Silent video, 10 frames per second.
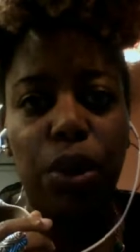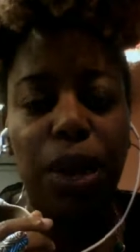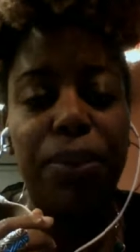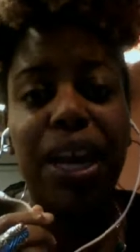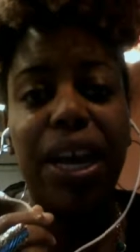
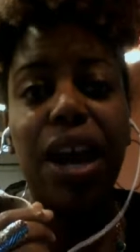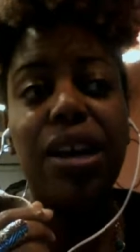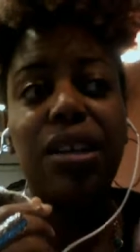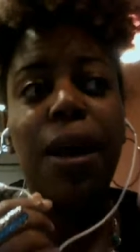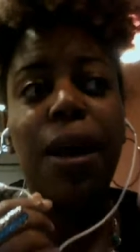because
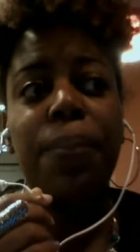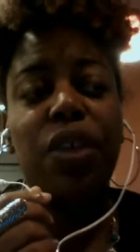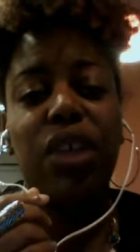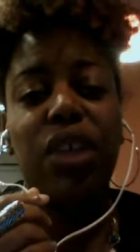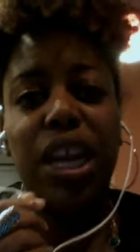the
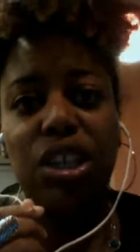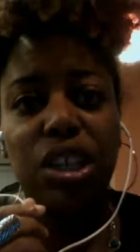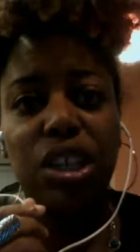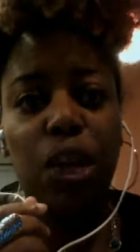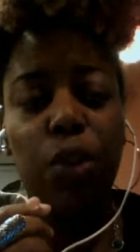
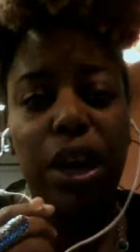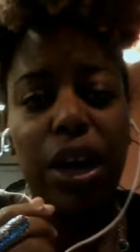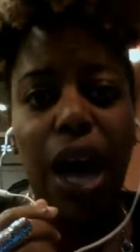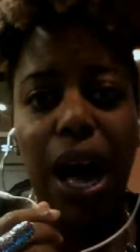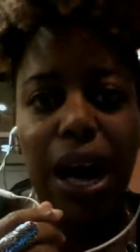relationship with
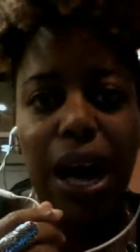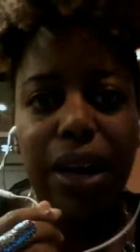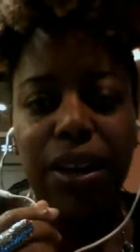God